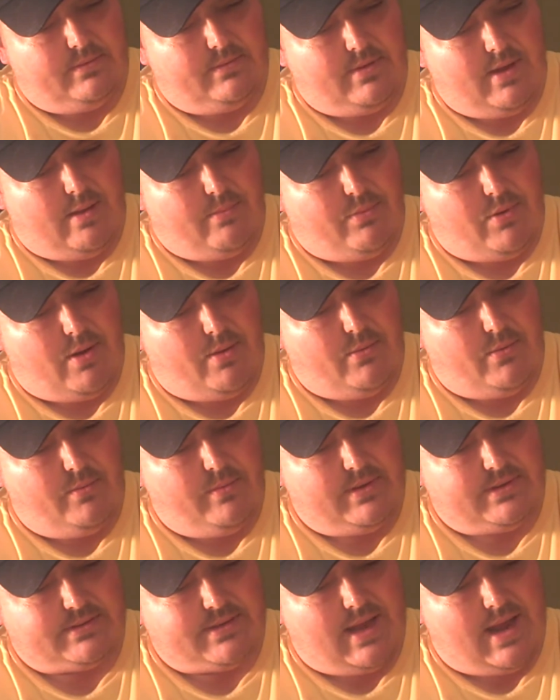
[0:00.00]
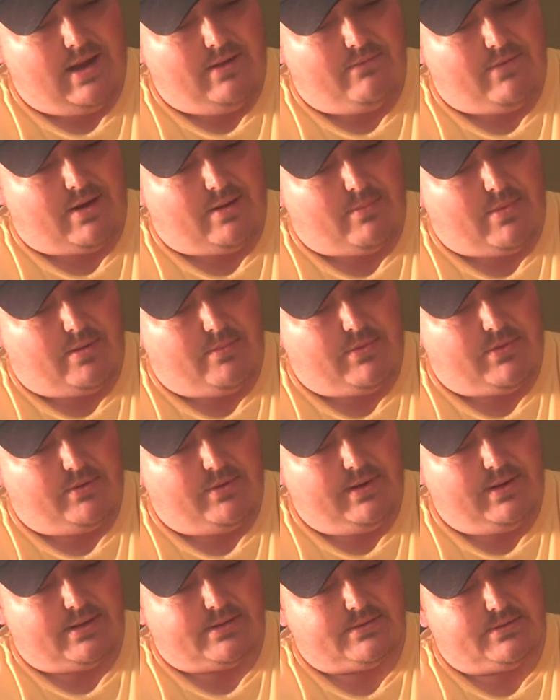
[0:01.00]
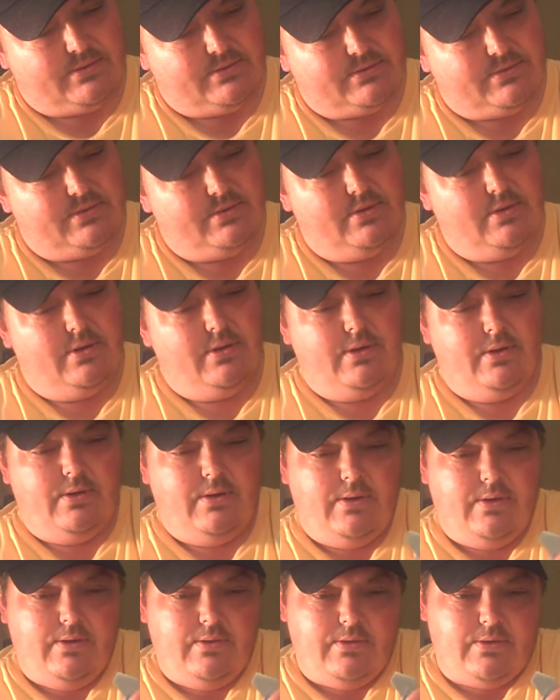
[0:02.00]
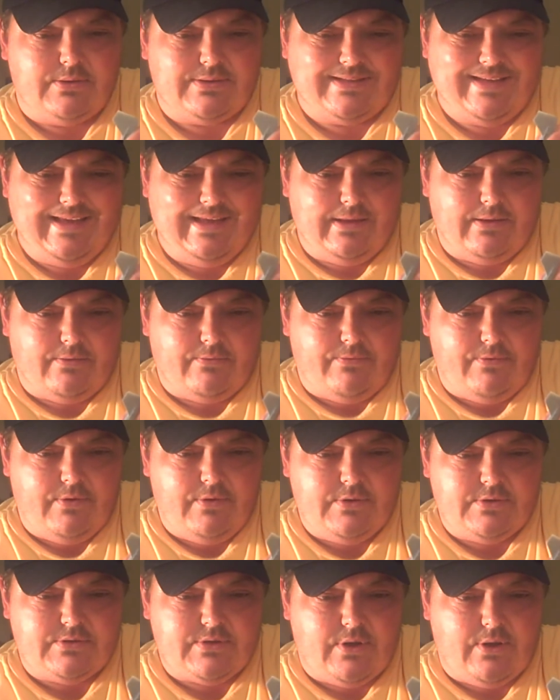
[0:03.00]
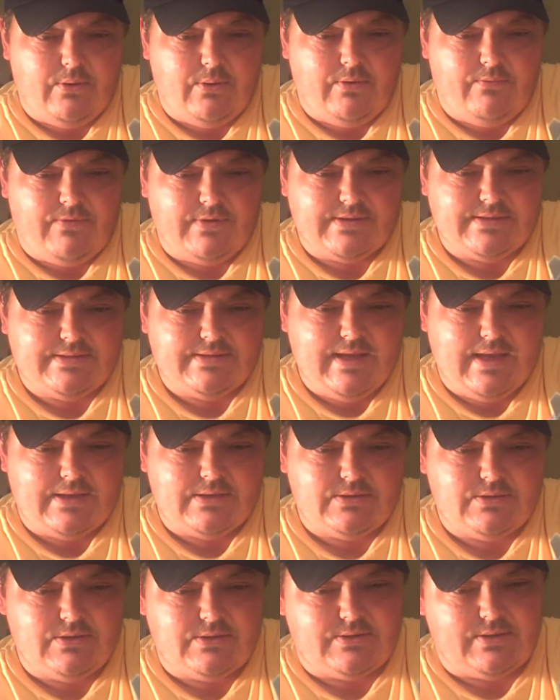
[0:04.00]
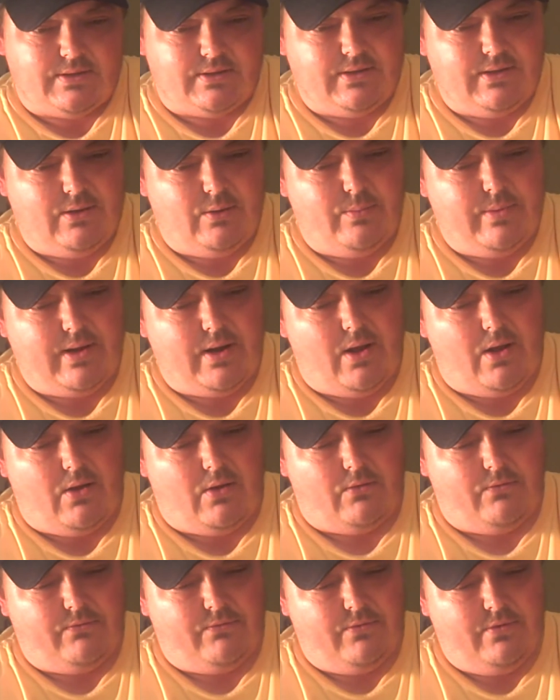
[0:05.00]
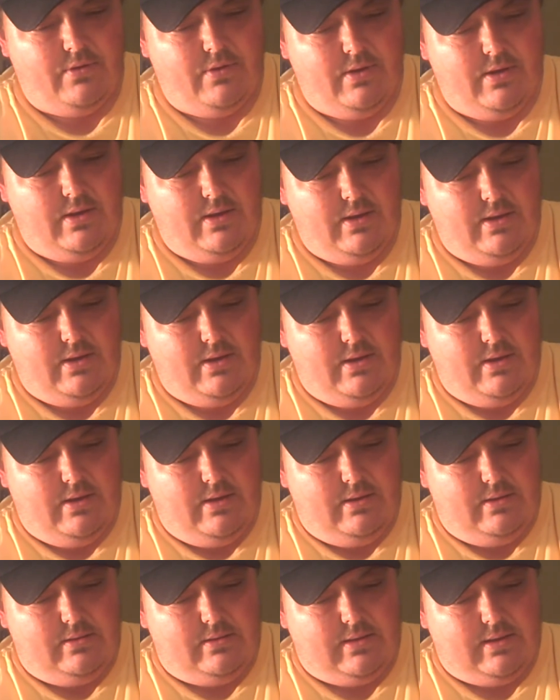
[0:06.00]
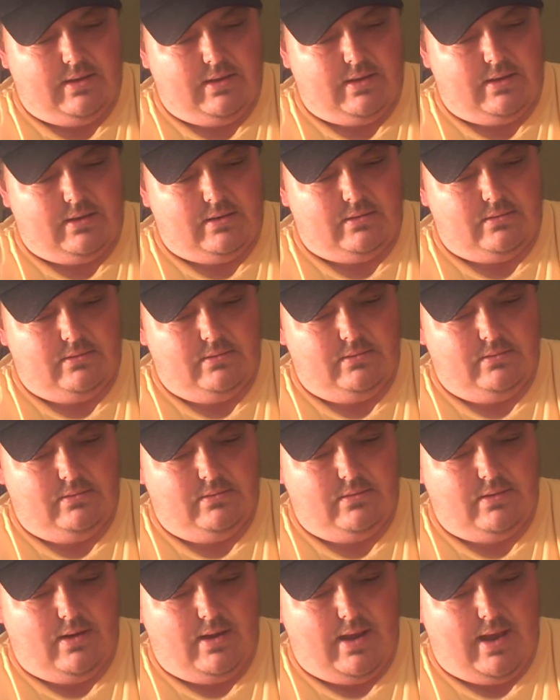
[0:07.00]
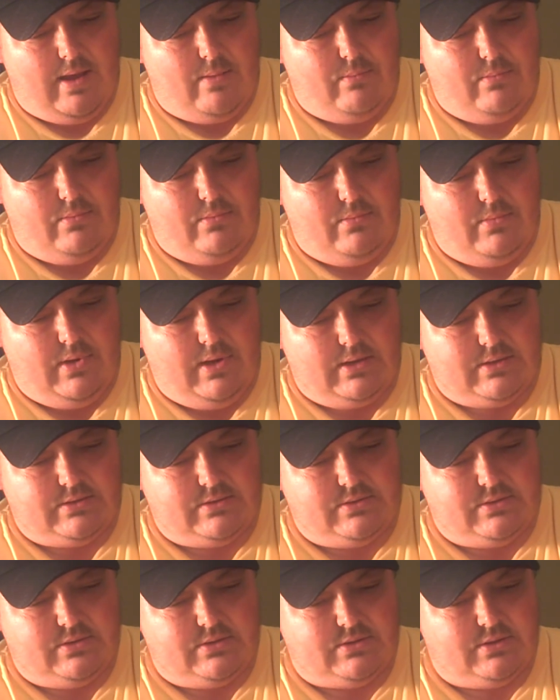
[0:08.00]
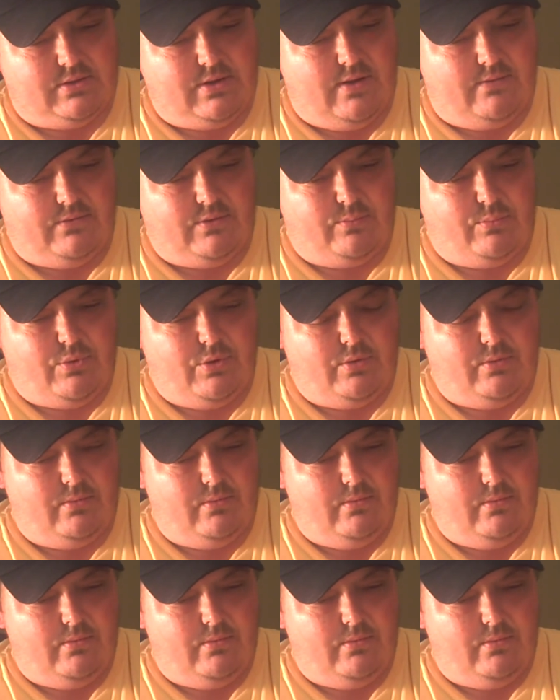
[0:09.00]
I probably wouldn't be as aggravated about it. But there is. There's give. So if it sets just a little bit off, then it's just enough to put